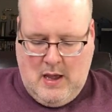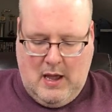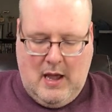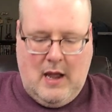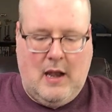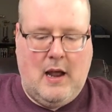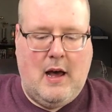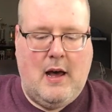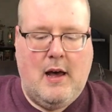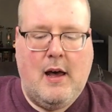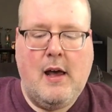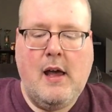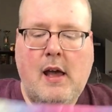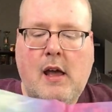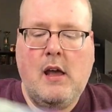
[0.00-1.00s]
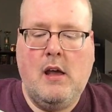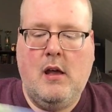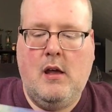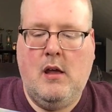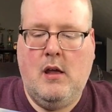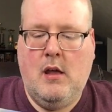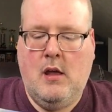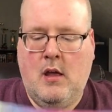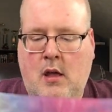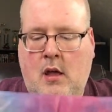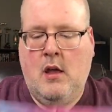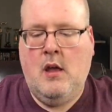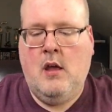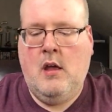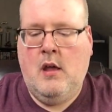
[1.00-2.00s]
And I
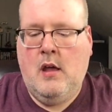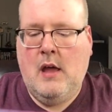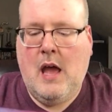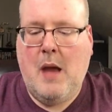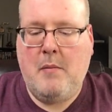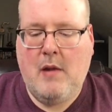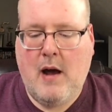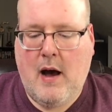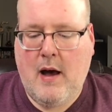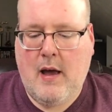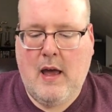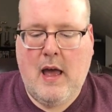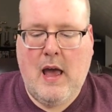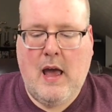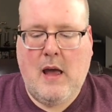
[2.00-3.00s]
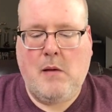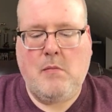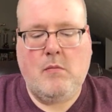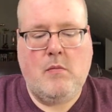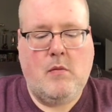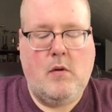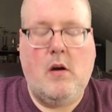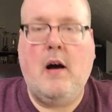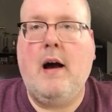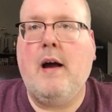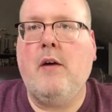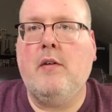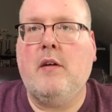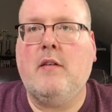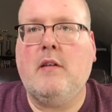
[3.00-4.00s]
am not I
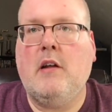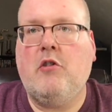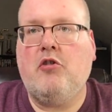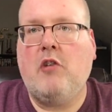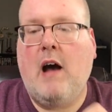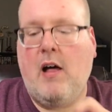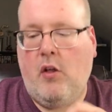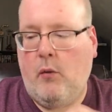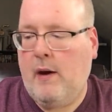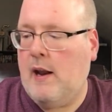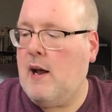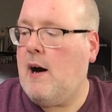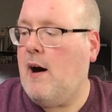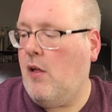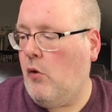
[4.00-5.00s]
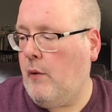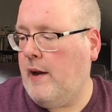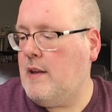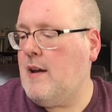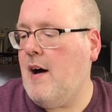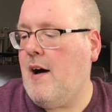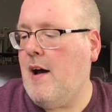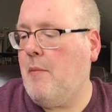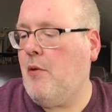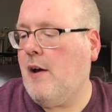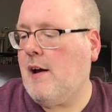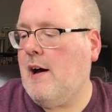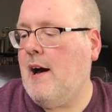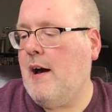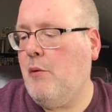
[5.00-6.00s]
only stitch Halloween at Halloween time.
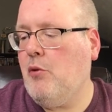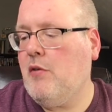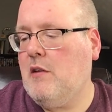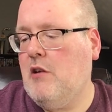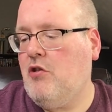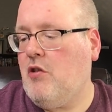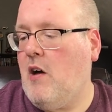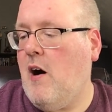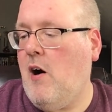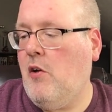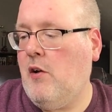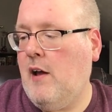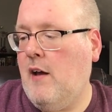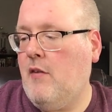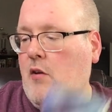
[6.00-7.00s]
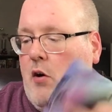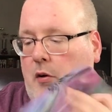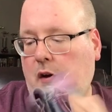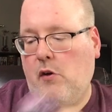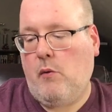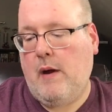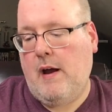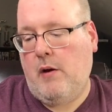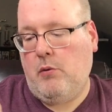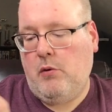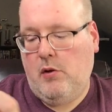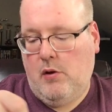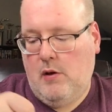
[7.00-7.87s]
Like, I will stitch the holidays all year round,